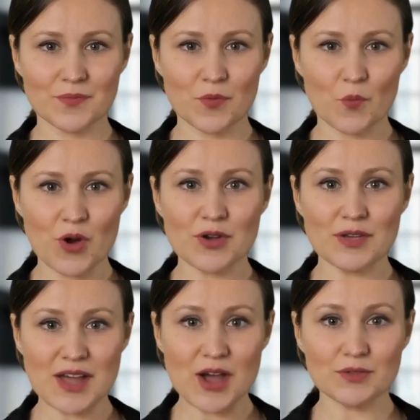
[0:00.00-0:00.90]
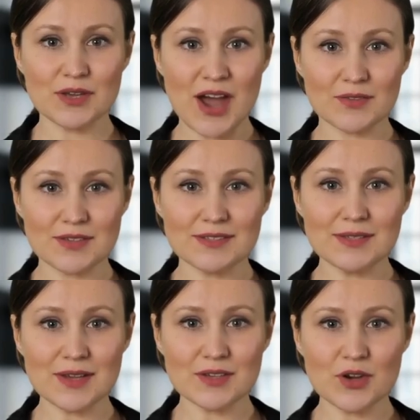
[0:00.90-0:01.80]
Welcome to County Office,
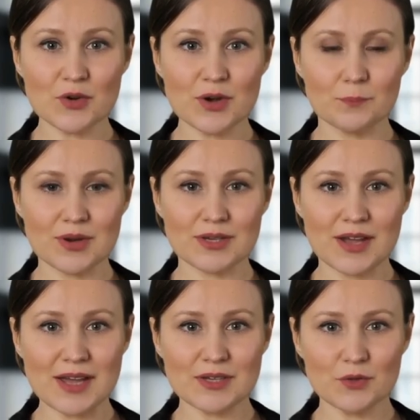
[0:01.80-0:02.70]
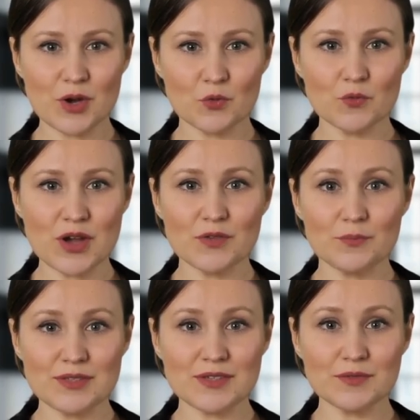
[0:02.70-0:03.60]
your complete guide to local
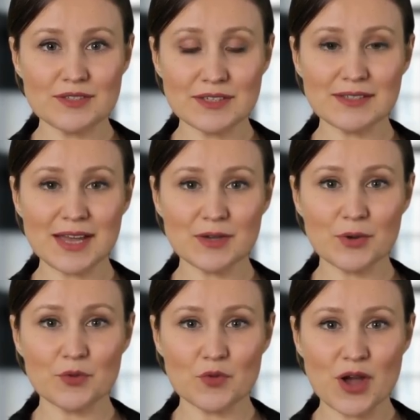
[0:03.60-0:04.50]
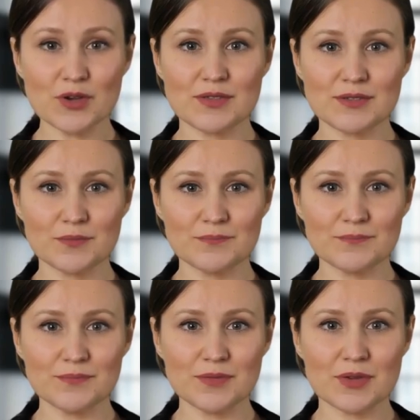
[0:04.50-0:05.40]
government services and public records.
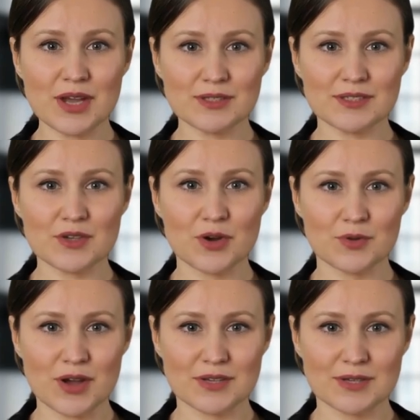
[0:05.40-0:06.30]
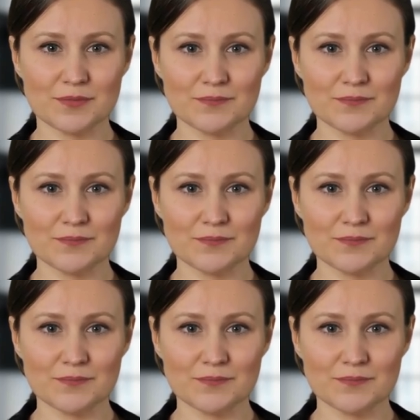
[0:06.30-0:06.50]
Let's start learning.